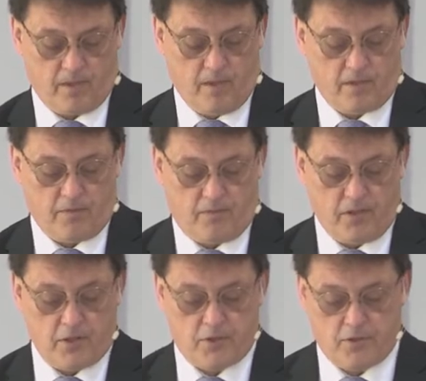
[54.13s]
to
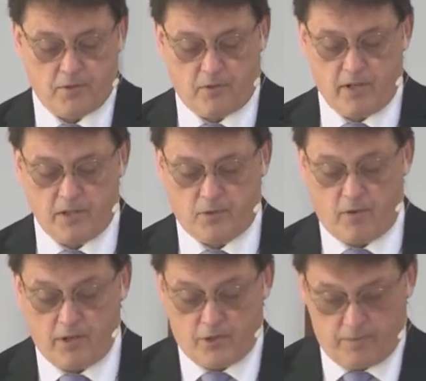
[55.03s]
finish the
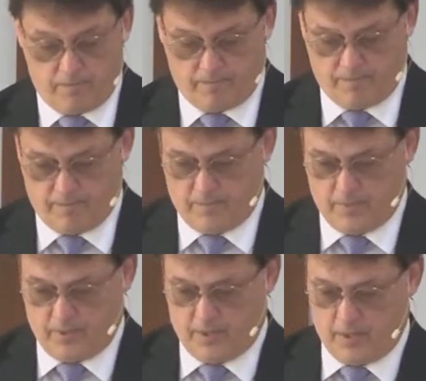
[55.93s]
transgression,
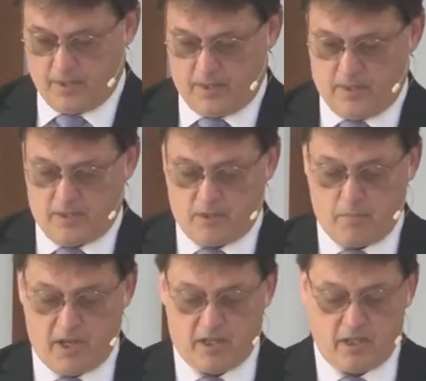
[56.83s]
to
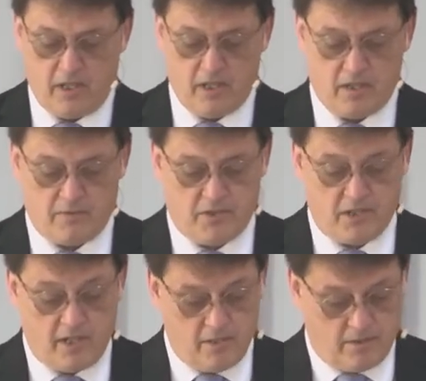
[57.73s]
make an end of
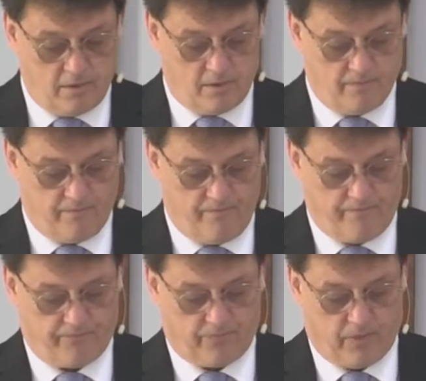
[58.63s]
sins
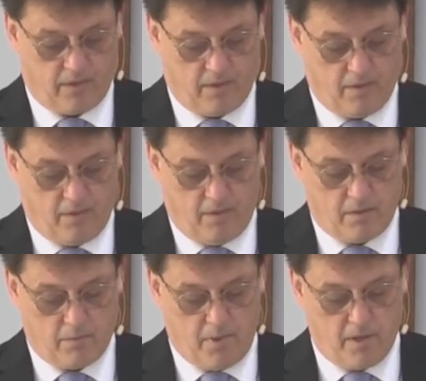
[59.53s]

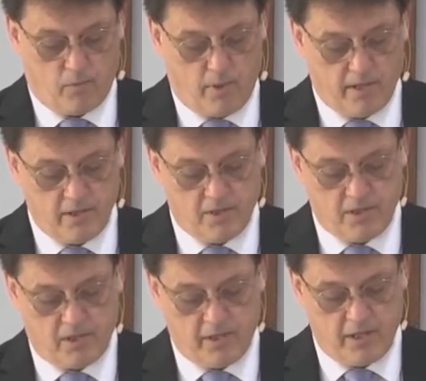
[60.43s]
to make
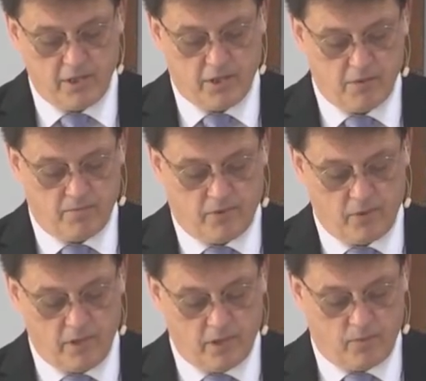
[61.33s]
reconciliation for
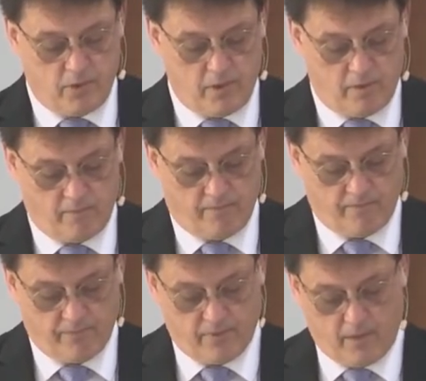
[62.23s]
iniquity,
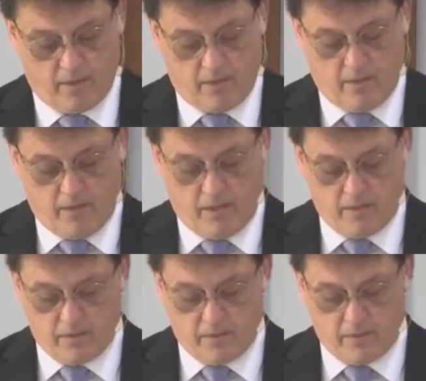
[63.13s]
to